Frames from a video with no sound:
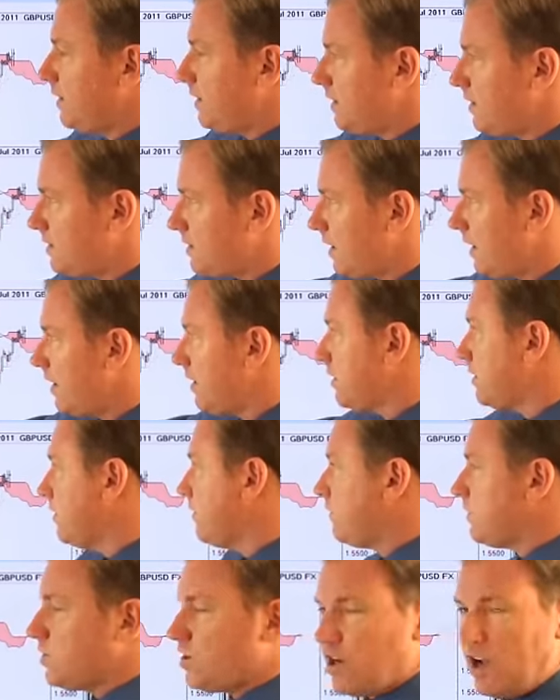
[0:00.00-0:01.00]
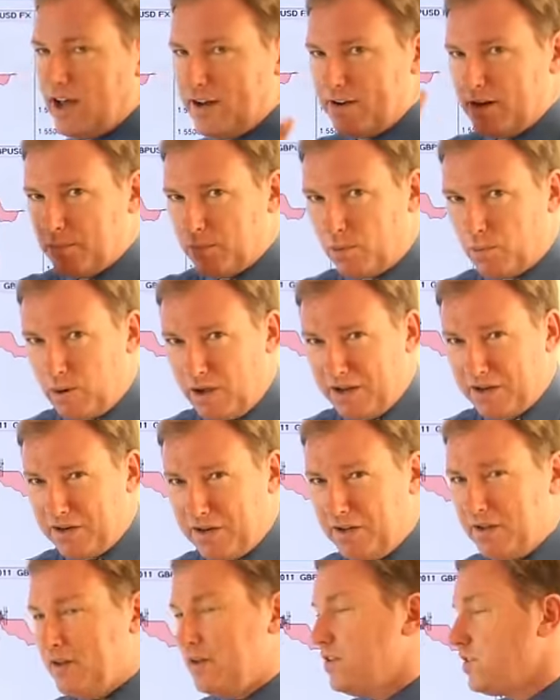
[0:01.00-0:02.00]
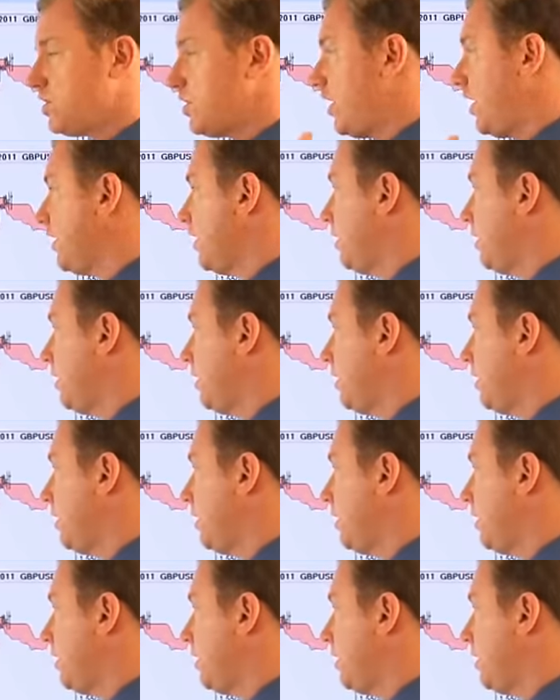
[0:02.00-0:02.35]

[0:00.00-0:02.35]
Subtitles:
Here's our chart number 1. Chart